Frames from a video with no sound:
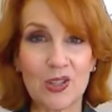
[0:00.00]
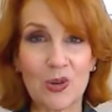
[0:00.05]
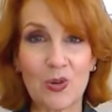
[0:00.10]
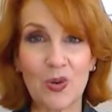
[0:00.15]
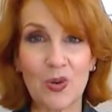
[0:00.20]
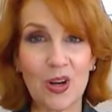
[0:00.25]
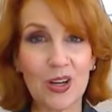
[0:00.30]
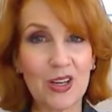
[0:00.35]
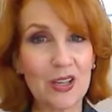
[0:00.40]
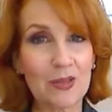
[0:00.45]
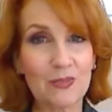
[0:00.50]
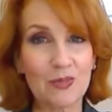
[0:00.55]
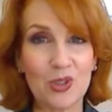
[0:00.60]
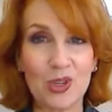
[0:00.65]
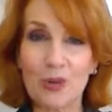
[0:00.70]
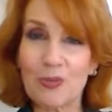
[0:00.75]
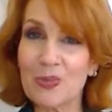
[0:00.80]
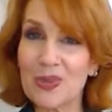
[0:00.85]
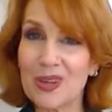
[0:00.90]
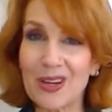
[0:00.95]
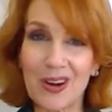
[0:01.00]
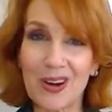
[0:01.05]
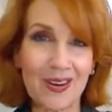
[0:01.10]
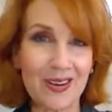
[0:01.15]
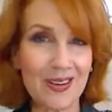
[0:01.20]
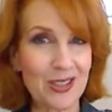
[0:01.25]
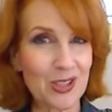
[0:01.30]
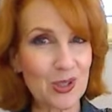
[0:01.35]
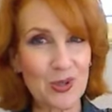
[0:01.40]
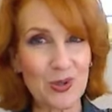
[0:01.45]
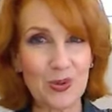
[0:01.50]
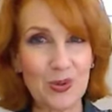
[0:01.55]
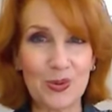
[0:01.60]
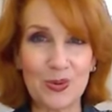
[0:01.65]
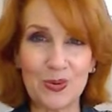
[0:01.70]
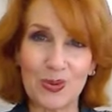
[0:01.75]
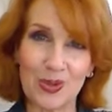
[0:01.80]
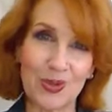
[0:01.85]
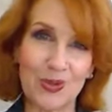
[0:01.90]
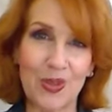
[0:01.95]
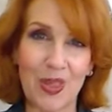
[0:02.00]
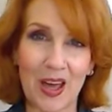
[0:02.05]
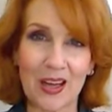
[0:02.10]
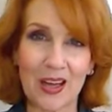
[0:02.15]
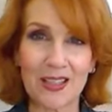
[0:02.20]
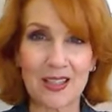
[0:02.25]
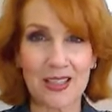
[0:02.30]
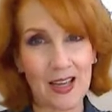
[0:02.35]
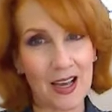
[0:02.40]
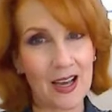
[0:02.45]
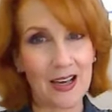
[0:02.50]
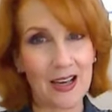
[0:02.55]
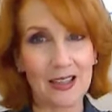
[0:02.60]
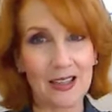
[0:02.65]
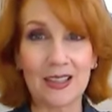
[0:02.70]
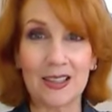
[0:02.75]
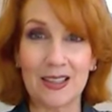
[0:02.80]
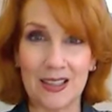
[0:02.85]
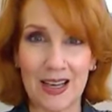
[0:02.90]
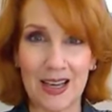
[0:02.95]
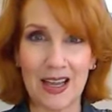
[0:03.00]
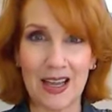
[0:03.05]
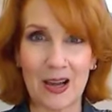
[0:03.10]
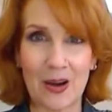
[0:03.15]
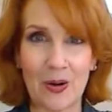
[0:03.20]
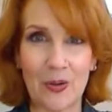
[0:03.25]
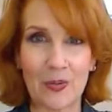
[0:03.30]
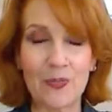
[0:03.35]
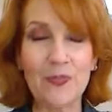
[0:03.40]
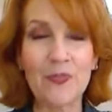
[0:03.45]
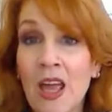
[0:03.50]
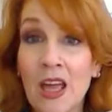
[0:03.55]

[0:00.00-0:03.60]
So I am jumping on to do that tag now.